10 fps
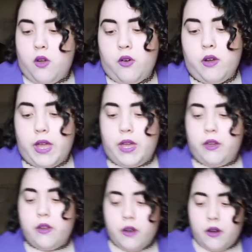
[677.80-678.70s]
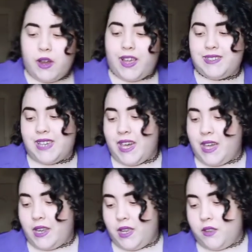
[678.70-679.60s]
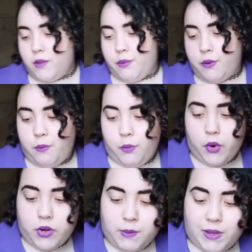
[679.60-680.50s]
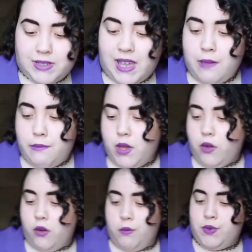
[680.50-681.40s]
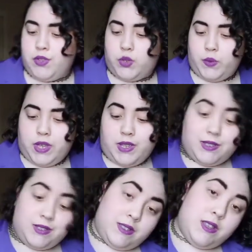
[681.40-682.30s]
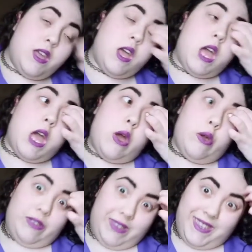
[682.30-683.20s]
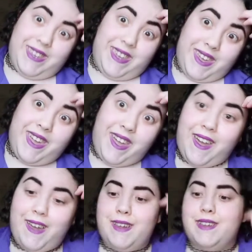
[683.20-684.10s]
Or anger, anxiety, boredom, excitement, or mood swings. Yeah.